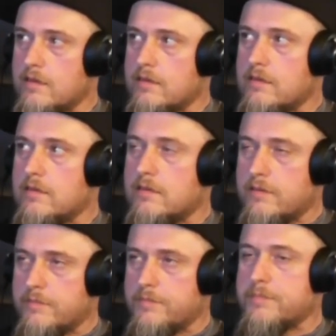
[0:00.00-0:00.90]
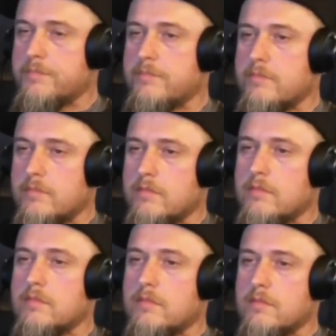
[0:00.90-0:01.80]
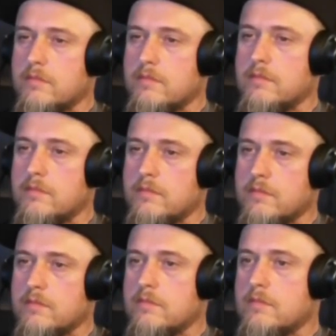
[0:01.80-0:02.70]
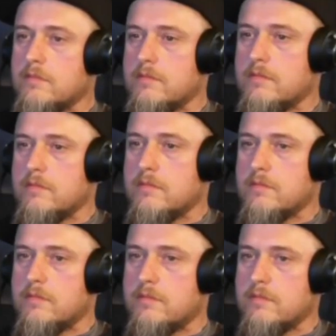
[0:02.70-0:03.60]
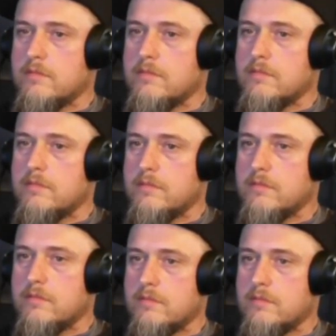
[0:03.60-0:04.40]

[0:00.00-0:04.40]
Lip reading: No words are spoken by the person on screen.